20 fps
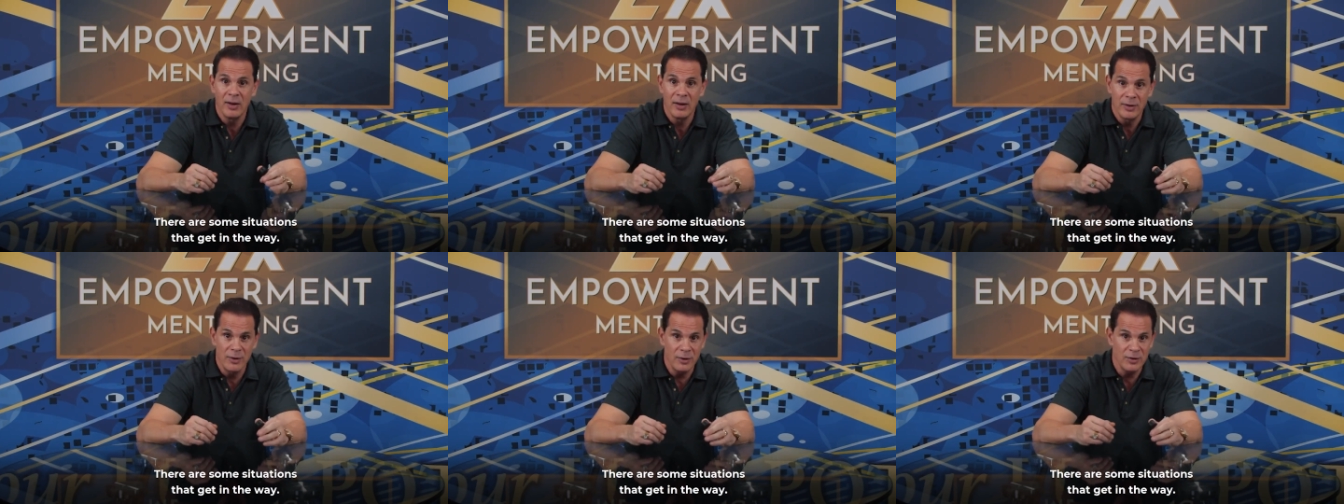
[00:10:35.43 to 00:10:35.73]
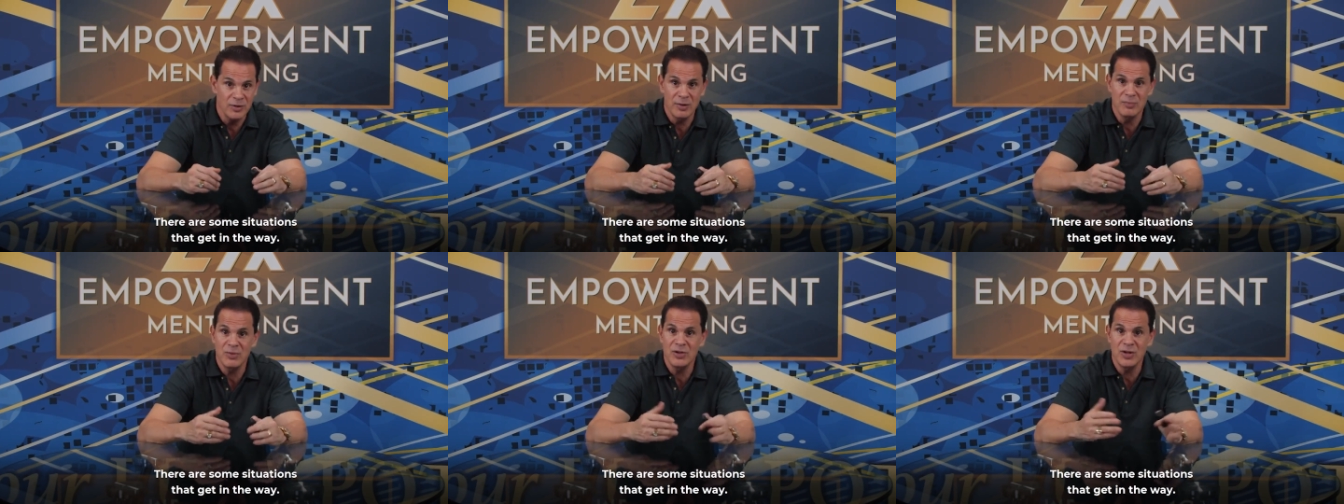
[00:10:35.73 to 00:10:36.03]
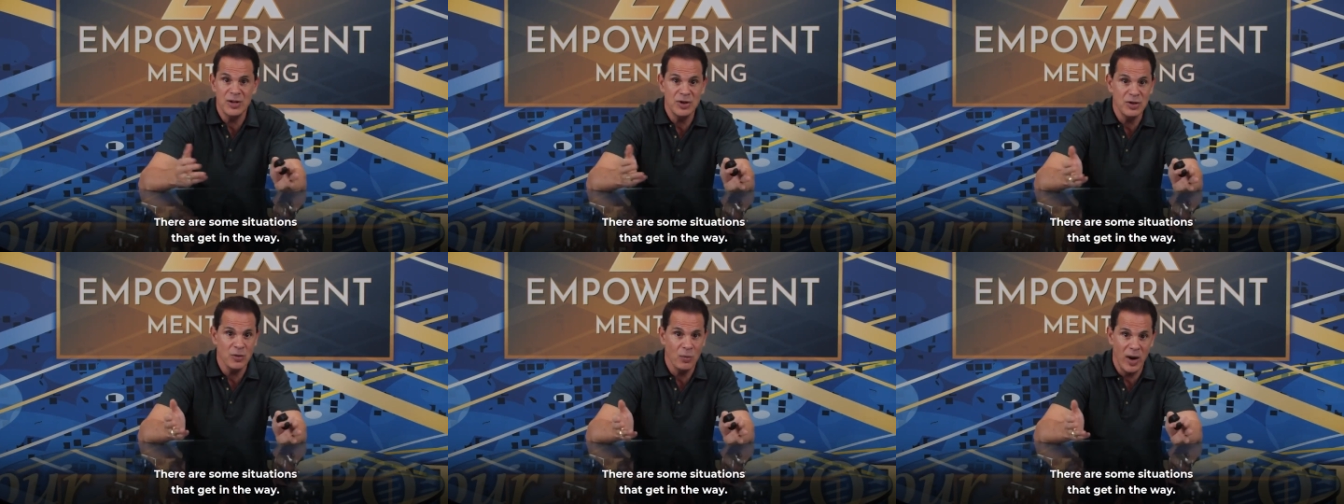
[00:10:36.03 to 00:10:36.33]
There's some
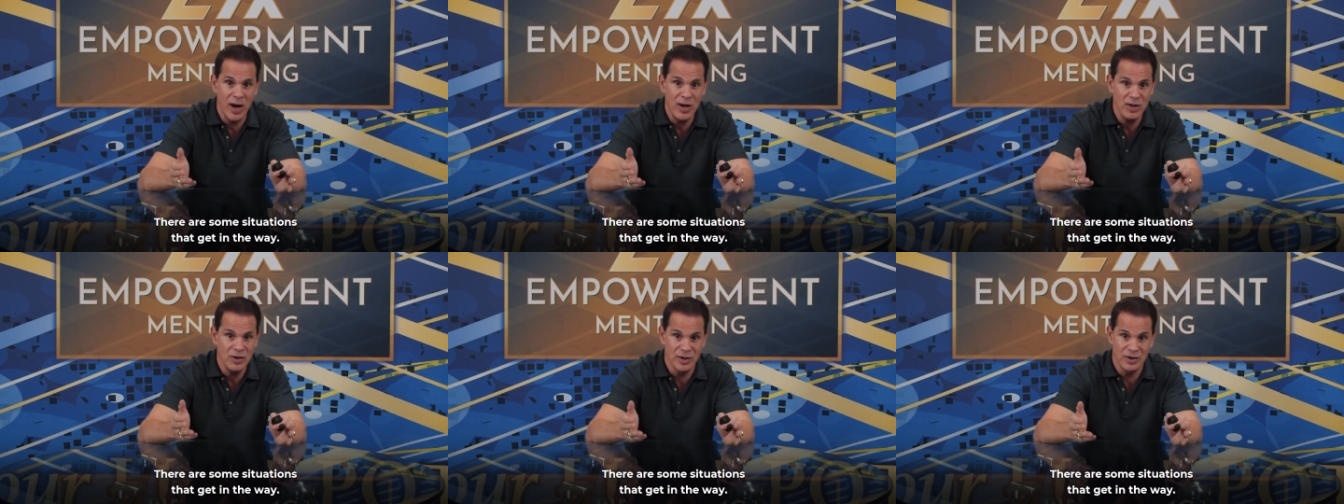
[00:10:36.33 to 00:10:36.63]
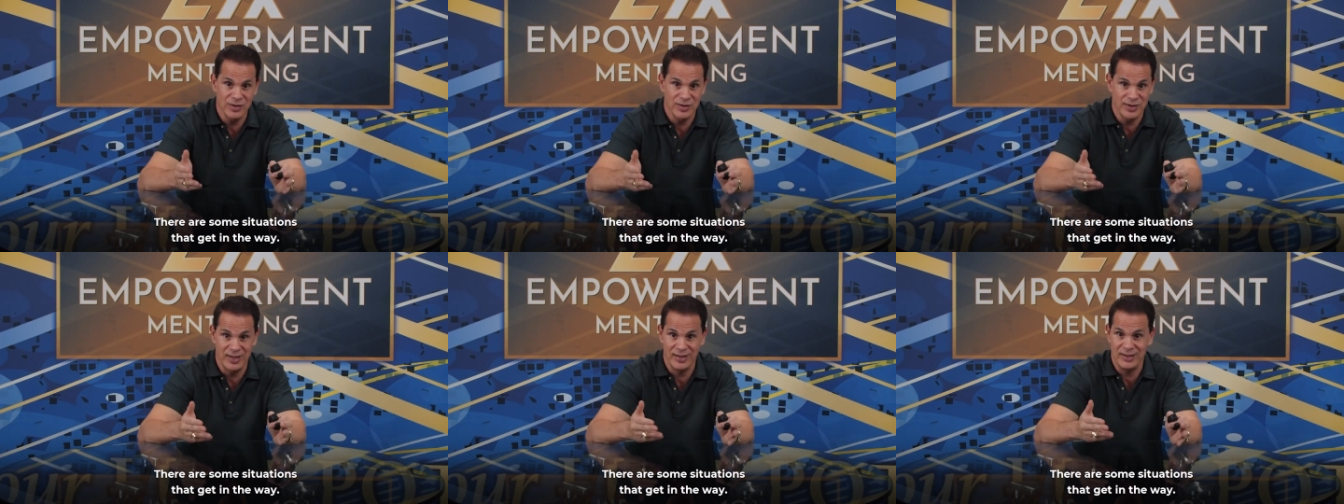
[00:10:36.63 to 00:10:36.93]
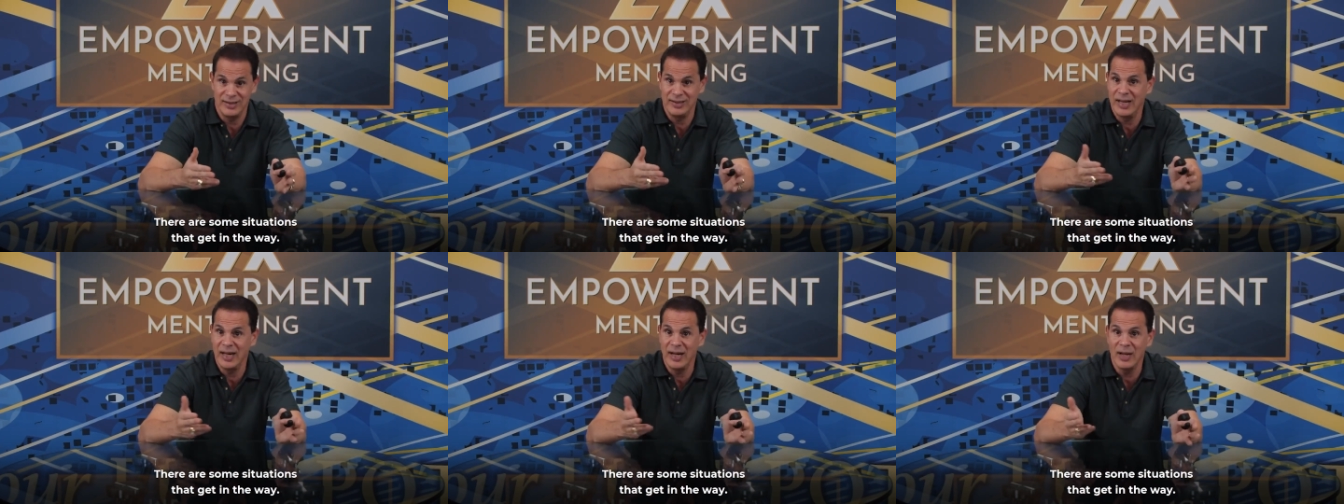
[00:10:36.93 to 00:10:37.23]
situations
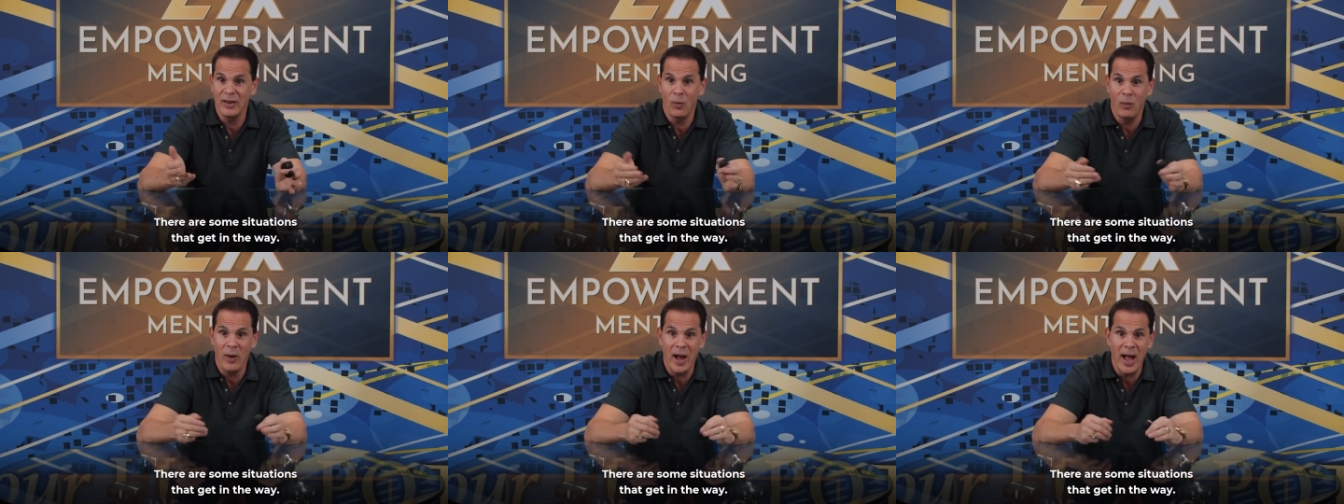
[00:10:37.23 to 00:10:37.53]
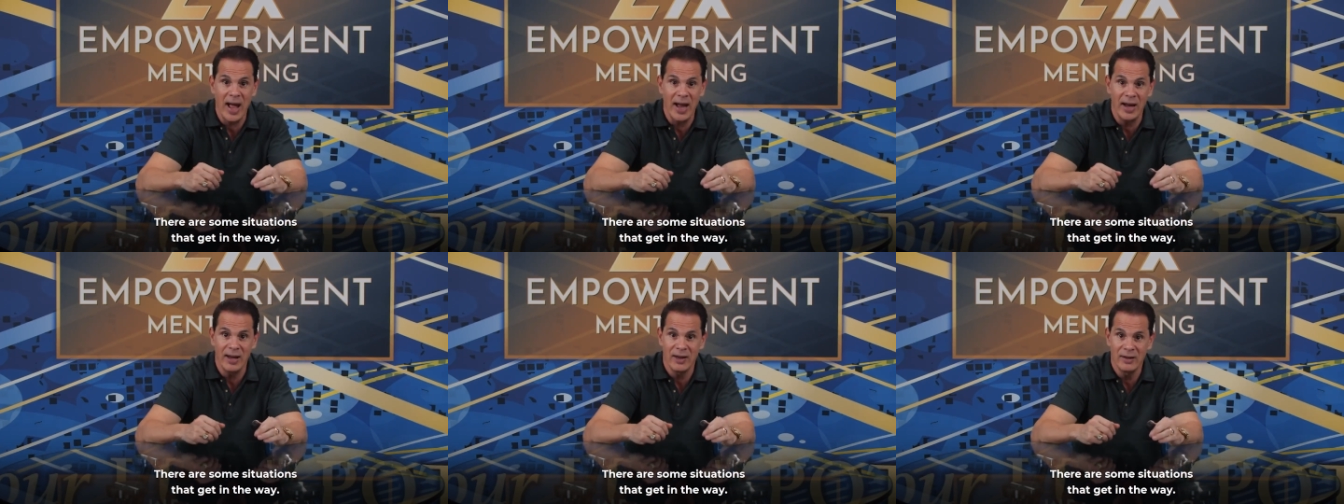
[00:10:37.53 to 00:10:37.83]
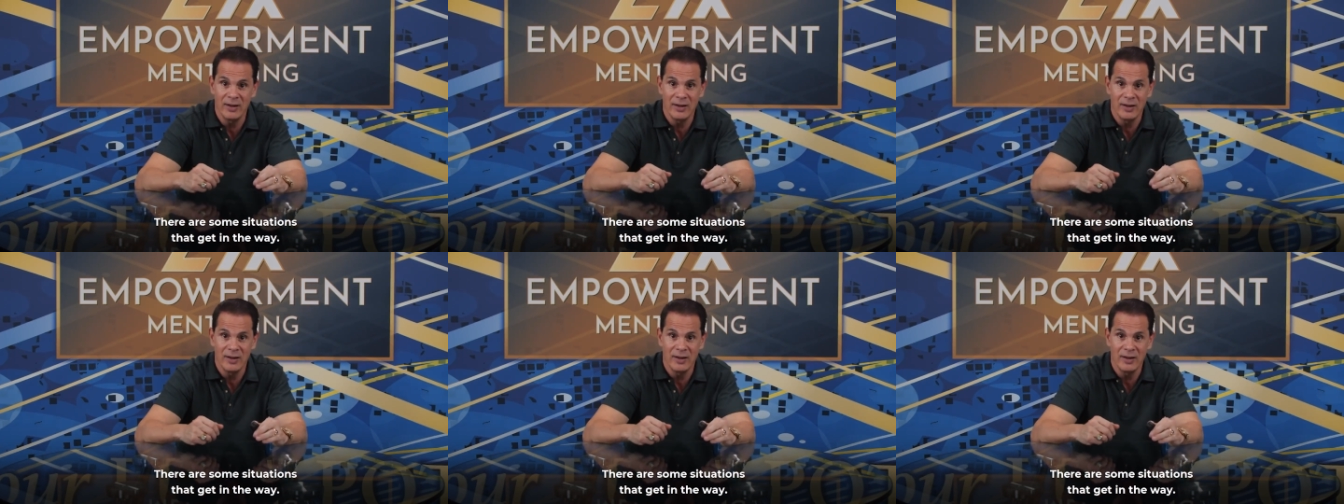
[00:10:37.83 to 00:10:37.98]
that get in the way.